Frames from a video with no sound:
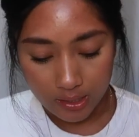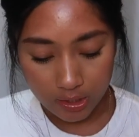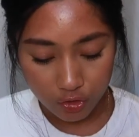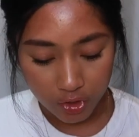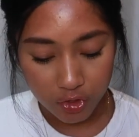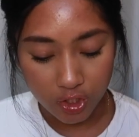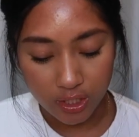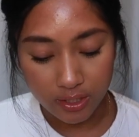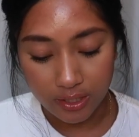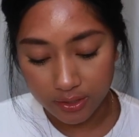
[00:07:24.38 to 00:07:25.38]

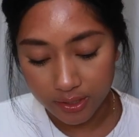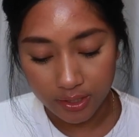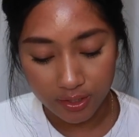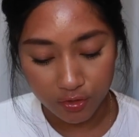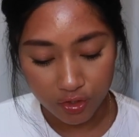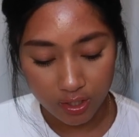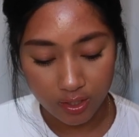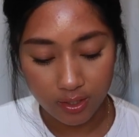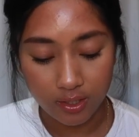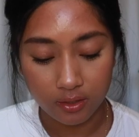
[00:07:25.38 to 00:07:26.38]
hydration,
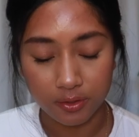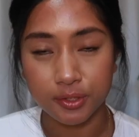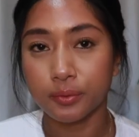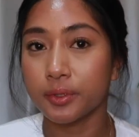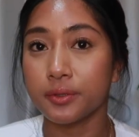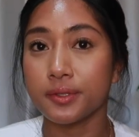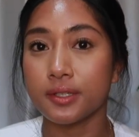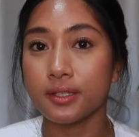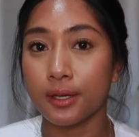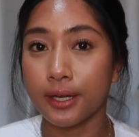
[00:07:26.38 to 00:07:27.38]
anti-aging, and also
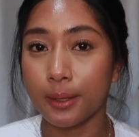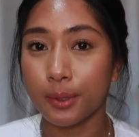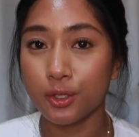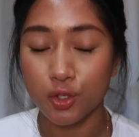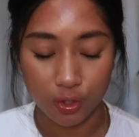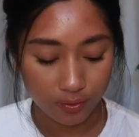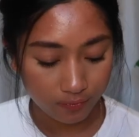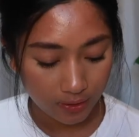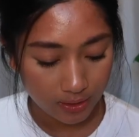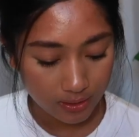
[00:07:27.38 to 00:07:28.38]
reduces sun damage on the
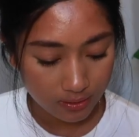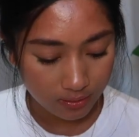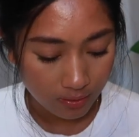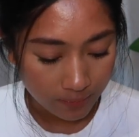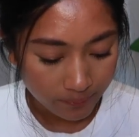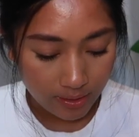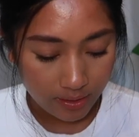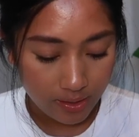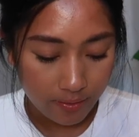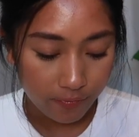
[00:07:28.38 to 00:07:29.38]
face. And
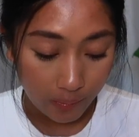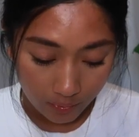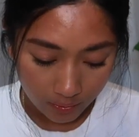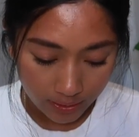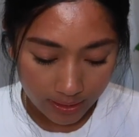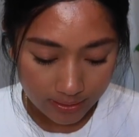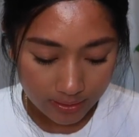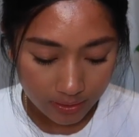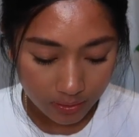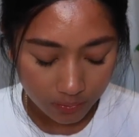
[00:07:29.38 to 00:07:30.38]
then ferulic
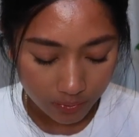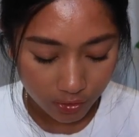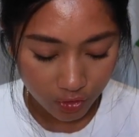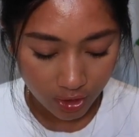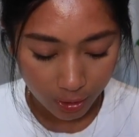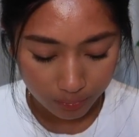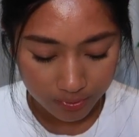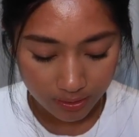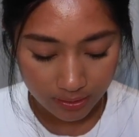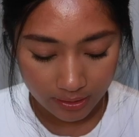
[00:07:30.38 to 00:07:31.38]
acid, which
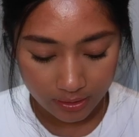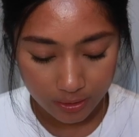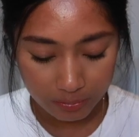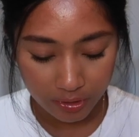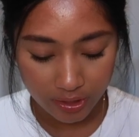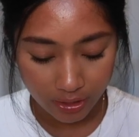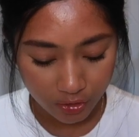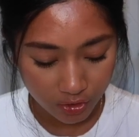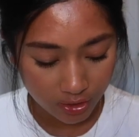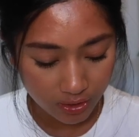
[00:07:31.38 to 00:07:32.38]
helps enhance
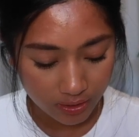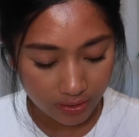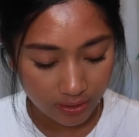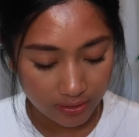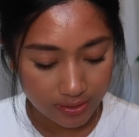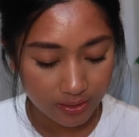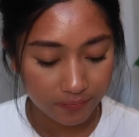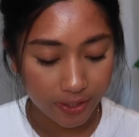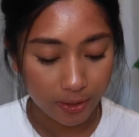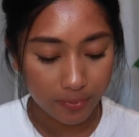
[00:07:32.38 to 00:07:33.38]
protection against
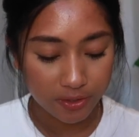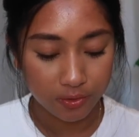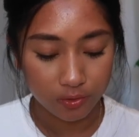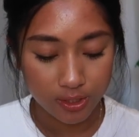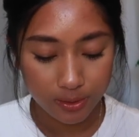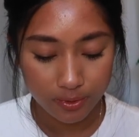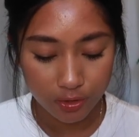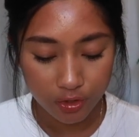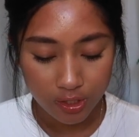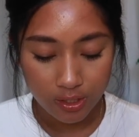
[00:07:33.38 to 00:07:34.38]
environmental
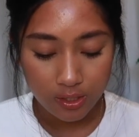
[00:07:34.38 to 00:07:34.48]
damage